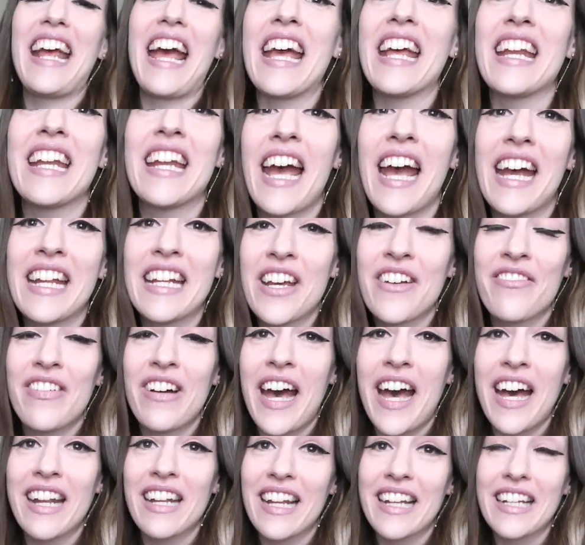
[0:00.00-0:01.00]
I, I never
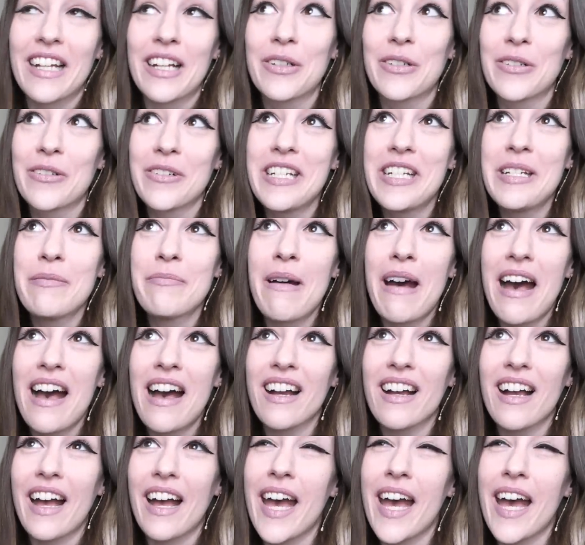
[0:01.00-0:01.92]
had like a green bag.